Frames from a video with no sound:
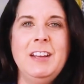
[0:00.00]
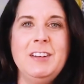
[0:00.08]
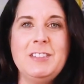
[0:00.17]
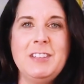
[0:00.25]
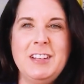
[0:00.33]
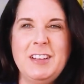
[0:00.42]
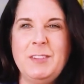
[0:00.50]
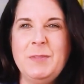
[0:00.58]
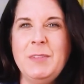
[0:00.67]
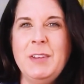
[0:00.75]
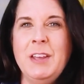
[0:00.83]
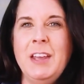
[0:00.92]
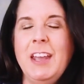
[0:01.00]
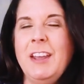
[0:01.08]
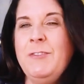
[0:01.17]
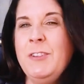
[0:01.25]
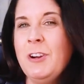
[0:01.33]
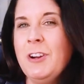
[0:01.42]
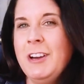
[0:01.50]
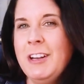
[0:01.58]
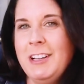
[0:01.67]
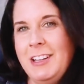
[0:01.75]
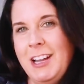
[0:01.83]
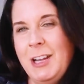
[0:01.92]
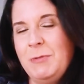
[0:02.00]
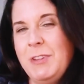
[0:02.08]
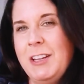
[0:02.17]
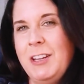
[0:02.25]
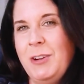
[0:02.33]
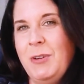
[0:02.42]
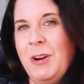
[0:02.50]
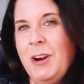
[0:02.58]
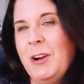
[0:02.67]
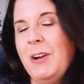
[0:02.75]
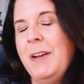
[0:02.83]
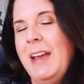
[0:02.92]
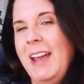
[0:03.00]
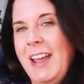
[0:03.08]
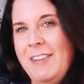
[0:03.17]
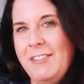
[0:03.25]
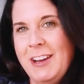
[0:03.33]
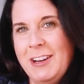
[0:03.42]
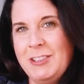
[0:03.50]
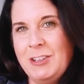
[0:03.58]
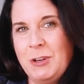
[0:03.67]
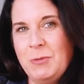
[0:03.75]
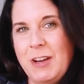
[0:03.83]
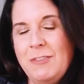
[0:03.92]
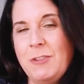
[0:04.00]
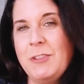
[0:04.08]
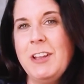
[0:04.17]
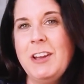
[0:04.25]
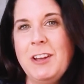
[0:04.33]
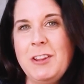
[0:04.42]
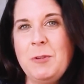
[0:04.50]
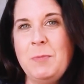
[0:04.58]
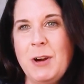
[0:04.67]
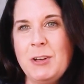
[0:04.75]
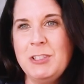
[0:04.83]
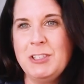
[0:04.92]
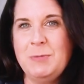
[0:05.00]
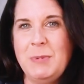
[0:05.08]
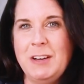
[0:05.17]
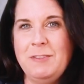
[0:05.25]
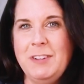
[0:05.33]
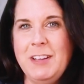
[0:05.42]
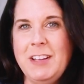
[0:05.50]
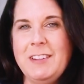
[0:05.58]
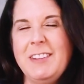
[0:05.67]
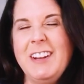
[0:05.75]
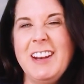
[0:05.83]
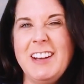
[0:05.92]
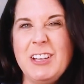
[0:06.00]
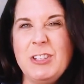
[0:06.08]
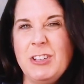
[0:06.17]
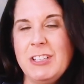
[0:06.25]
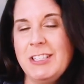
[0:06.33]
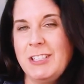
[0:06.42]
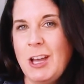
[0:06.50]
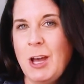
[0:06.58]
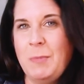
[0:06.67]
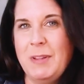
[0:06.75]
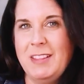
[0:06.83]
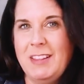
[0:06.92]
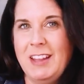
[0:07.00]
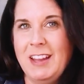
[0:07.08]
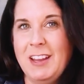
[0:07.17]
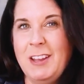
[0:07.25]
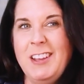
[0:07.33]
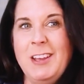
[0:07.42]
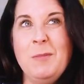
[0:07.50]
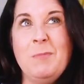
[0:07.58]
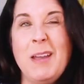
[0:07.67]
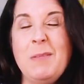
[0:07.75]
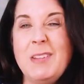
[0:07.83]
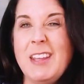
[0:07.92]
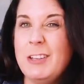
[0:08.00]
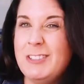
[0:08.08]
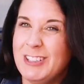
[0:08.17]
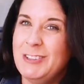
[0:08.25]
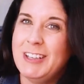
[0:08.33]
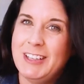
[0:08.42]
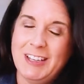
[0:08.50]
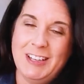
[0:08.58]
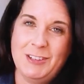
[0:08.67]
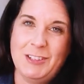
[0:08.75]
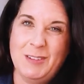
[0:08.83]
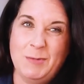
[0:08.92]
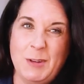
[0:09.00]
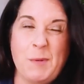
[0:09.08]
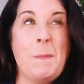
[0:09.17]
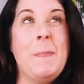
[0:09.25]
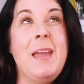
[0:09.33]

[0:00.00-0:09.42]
Here's the deal if you're going to claim that you are behaving in a certain way for the other person's benefit, then I need you to stop and think. Maybe they do need to hear something.